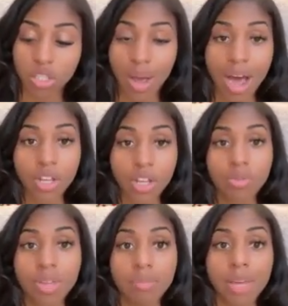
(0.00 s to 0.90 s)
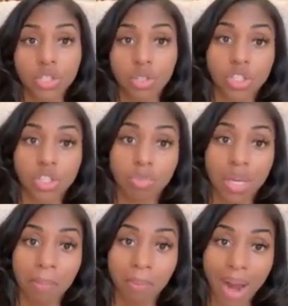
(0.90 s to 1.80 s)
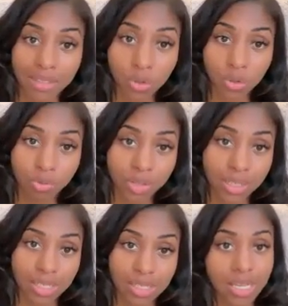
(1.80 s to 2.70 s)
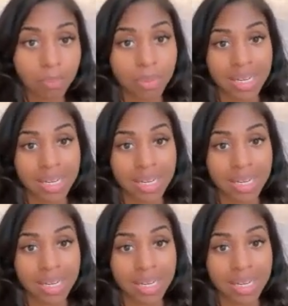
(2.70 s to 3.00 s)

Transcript: So how do you then make sure that you're being practical and realistic,